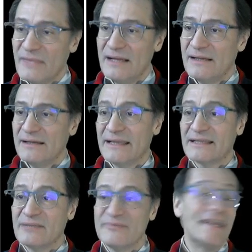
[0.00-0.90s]
It can
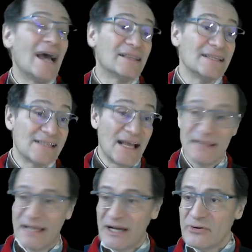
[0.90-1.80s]
be a designed
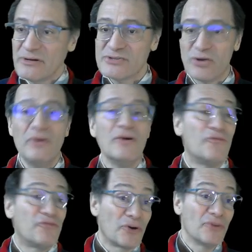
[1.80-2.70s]
error, so
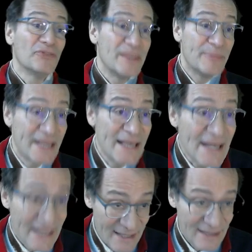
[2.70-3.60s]
from the
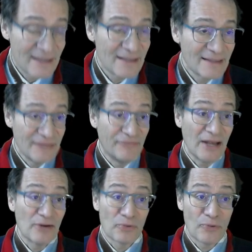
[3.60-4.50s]
beginning, the
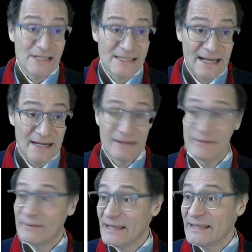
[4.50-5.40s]
failure was there.
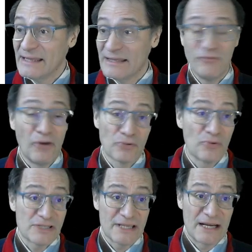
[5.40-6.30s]
The fault was
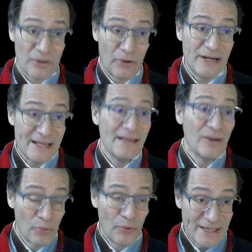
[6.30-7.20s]
there, only
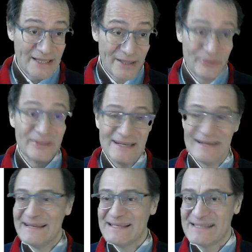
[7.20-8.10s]
waiting until
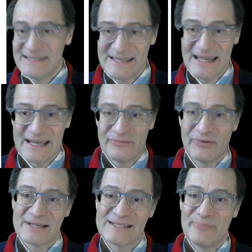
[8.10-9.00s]
it's seen. For
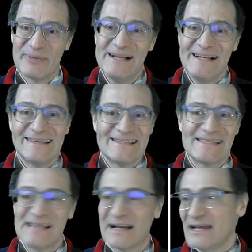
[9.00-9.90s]
example, this is a
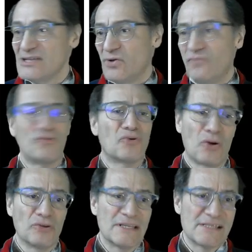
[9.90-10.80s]
case of ground
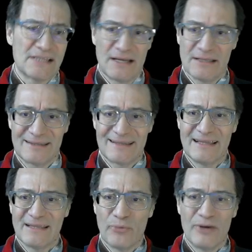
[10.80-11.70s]
design. The
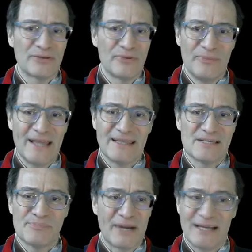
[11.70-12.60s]
one who made this
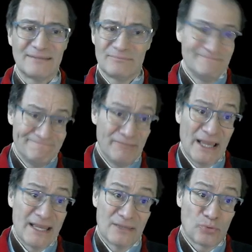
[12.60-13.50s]
plan make
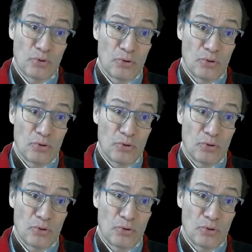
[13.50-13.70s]
it wrong.